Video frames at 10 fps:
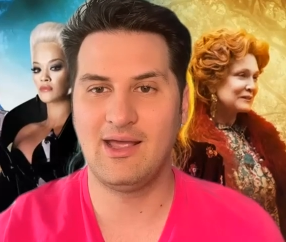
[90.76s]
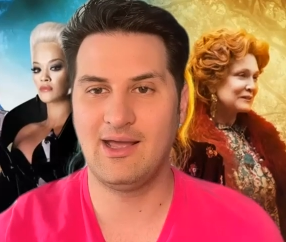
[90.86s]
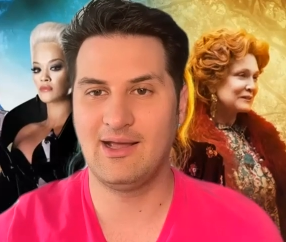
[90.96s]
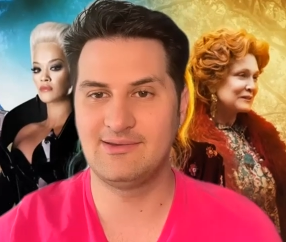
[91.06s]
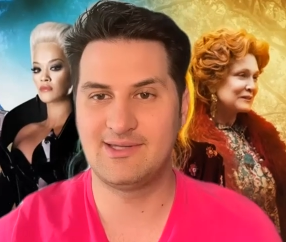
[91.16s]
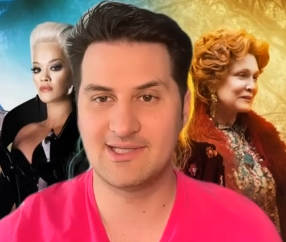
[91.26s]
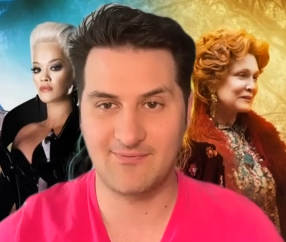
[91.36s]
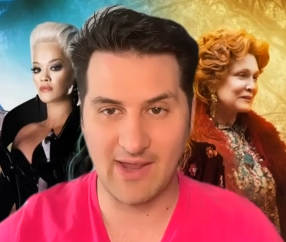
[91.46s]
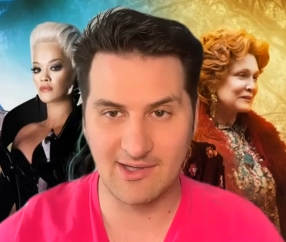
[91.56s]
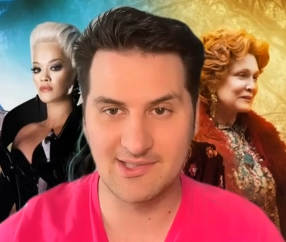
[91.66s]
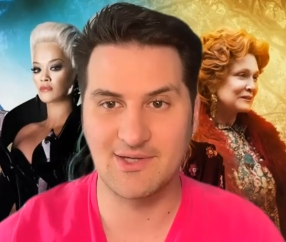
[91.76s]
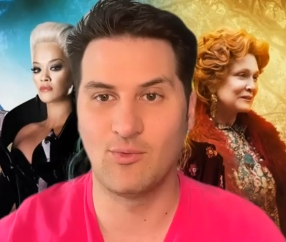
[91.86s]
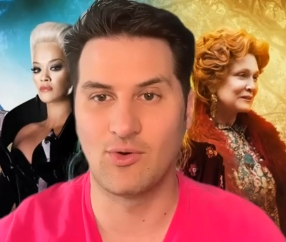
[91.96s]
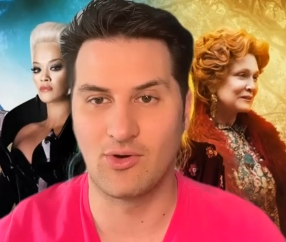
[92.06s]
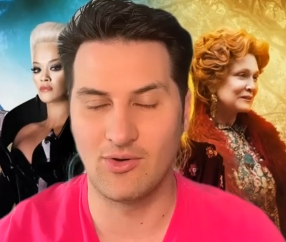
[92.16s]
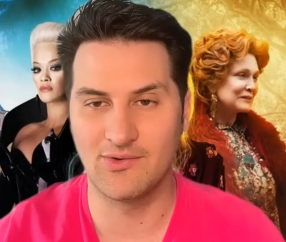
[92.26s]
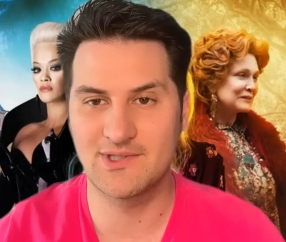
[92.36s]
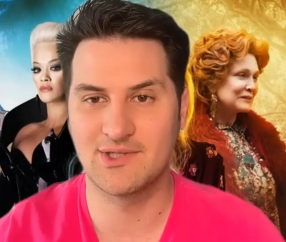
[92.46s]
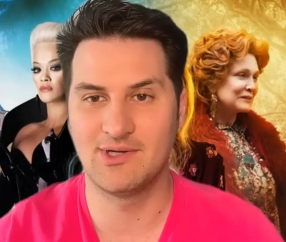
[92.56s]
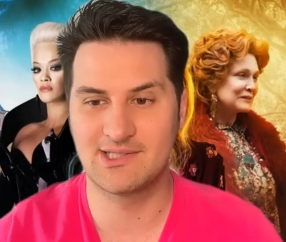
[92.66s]
Speaker 1: and this fantasy world.
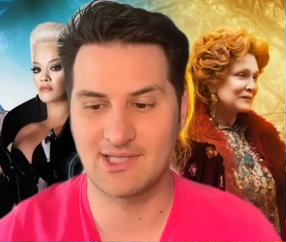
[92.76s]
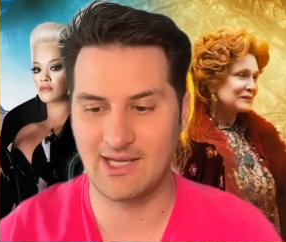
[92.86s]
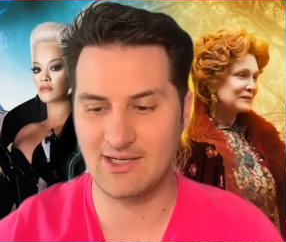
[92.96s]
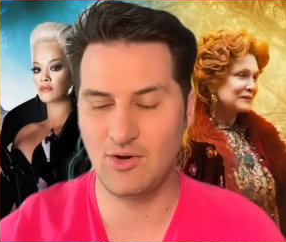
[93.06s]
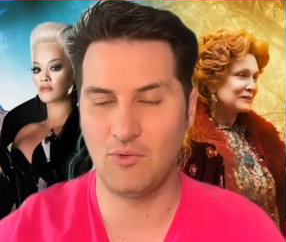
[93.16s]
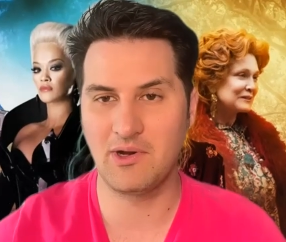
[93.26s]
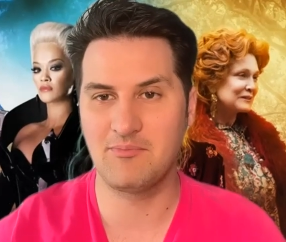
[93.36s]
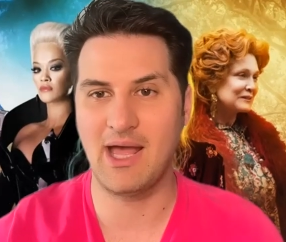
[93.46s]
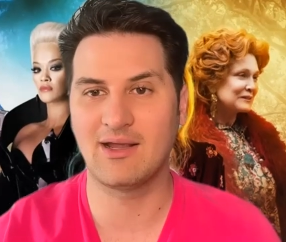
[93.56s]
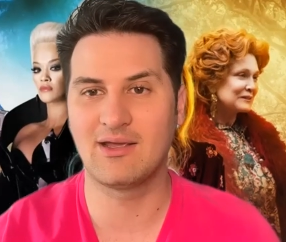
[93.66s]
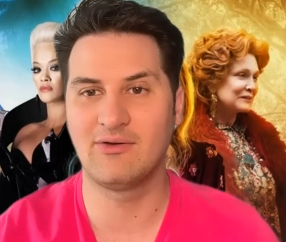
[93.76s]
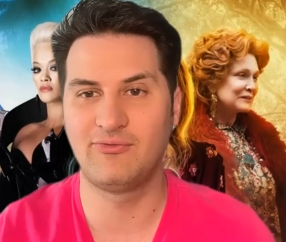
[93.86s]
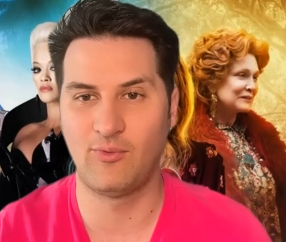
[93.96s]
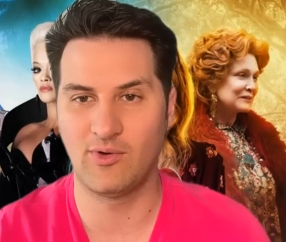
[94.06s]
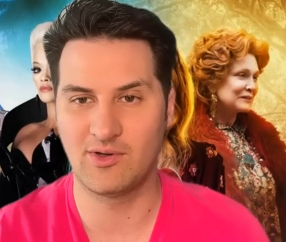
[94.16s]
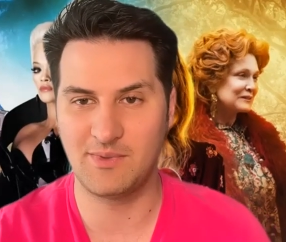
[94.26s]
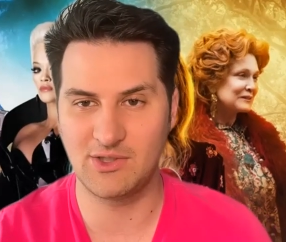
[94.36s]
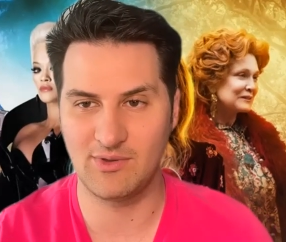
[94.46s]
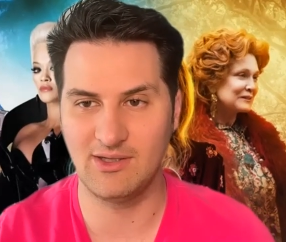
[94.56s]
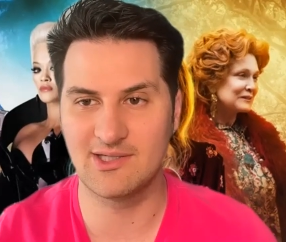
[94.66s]
So it's like going back and forth
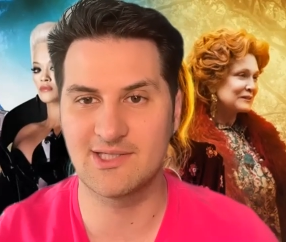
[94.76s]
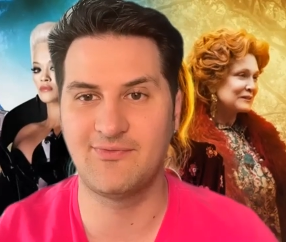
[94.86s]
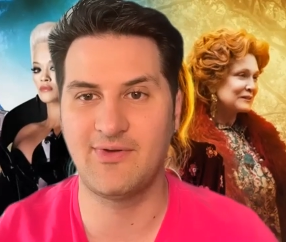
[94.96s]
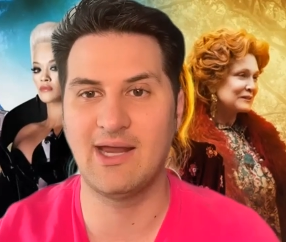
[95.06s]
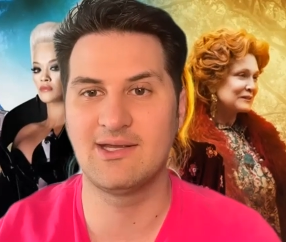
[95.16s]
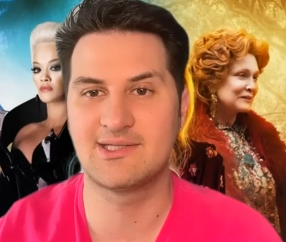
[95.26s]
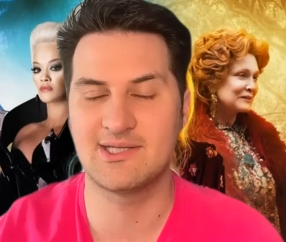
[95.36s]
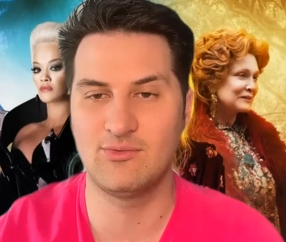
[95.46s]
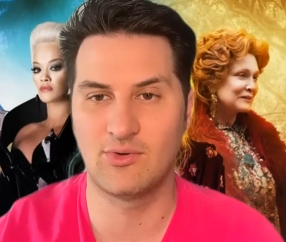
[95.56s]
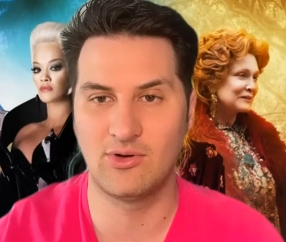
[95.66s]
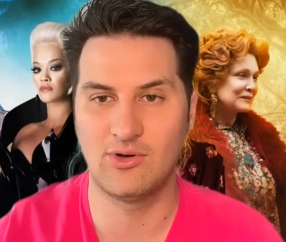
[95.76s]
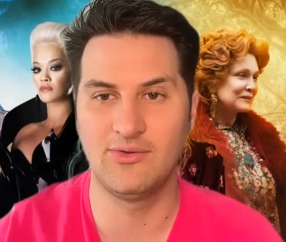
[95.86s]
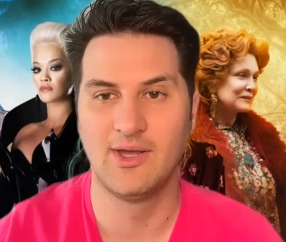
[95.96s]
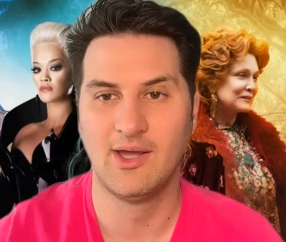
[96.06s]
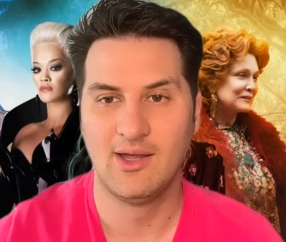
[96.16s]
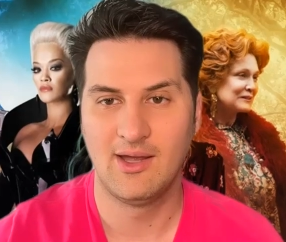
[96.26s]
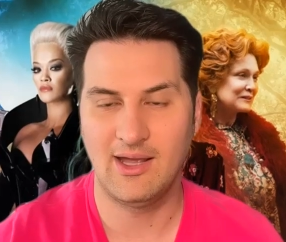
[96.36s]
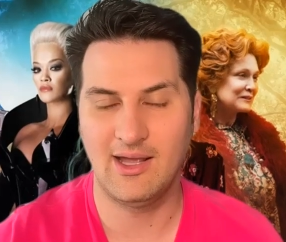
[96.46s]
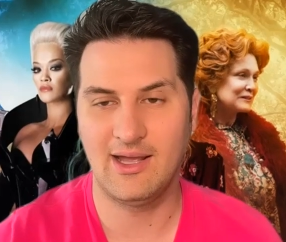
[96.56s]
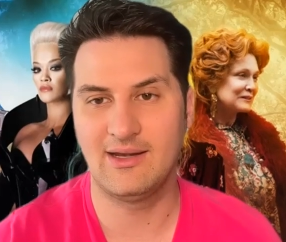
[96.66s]
between this fantasy world
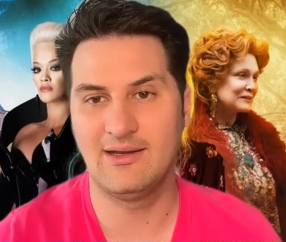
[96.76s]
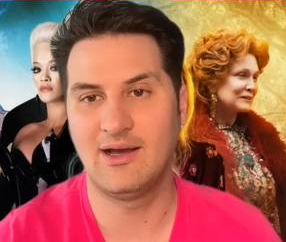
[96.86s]
and